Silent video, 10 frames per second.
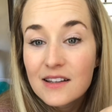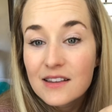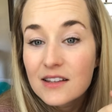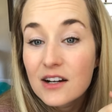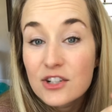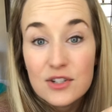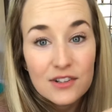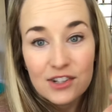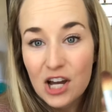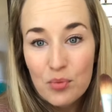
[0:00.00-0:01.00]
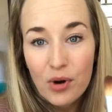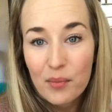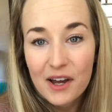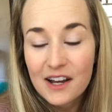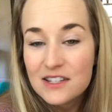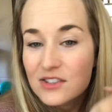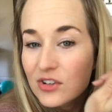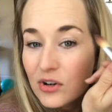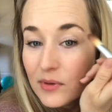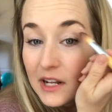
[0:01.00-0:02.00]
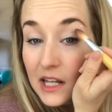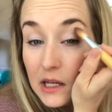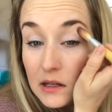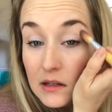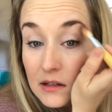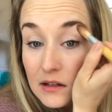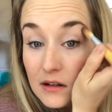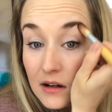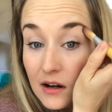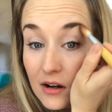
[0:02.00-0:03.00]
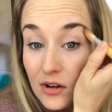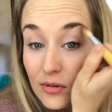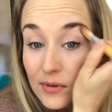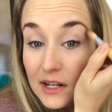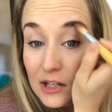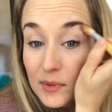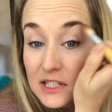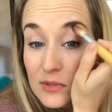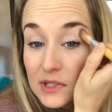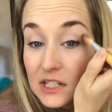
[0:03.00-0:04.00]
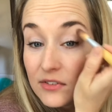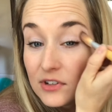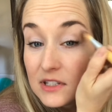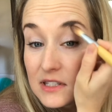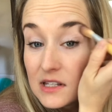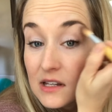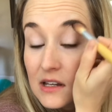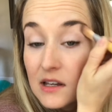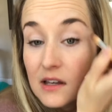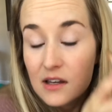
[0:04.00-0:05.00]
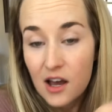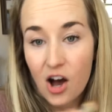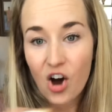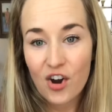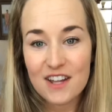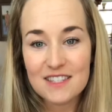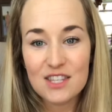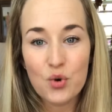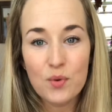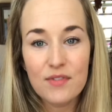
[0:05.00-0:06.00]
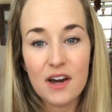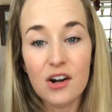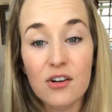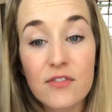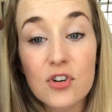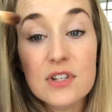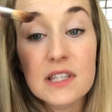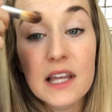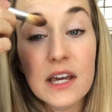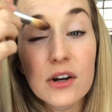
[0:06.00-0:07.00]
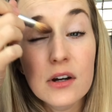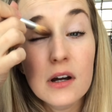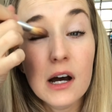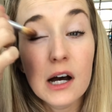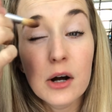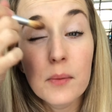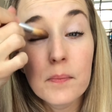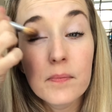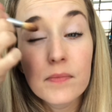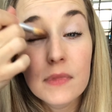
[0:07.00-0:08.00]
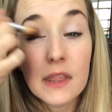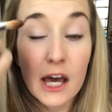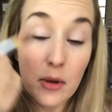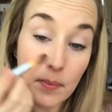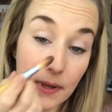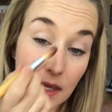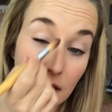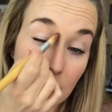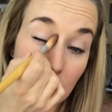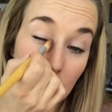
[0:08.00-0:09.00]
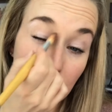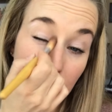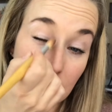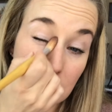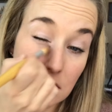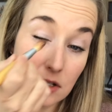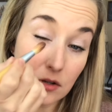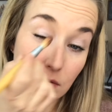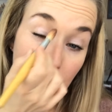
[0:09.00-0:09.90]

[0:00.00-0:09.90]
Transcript: Gosh, look how bright my eyes look already. Already makes a big difference. All right, so we've got our first layer. That pink coloring too